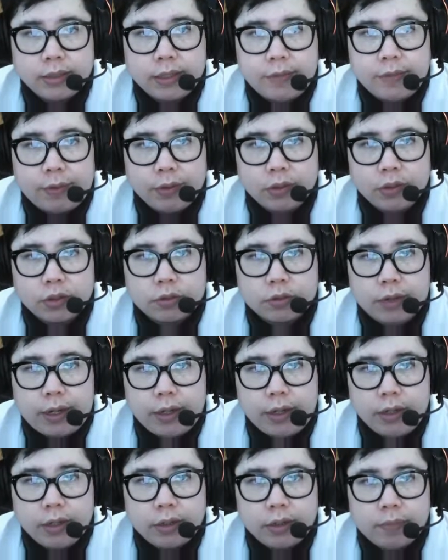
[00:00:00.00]
went to
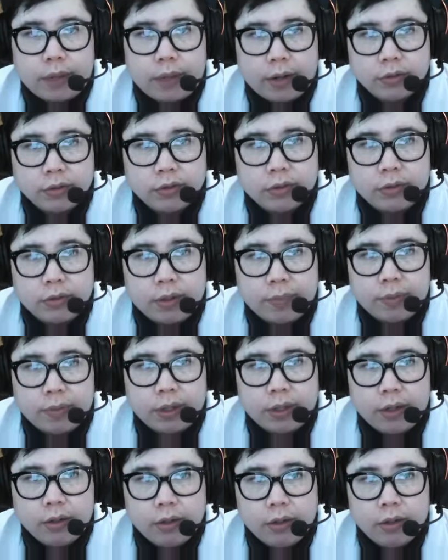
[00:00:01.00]
train, the battle's still up
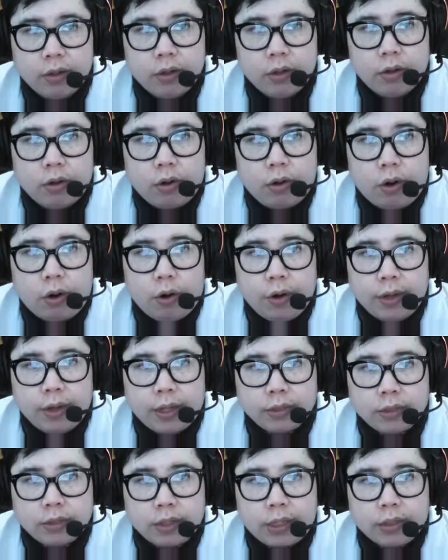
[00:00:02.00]
there, or you
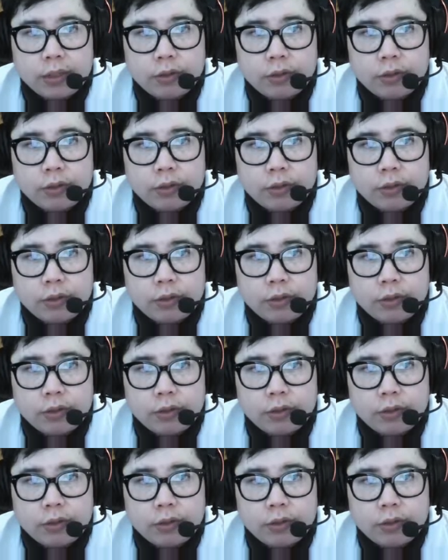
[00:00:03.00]
guys can enter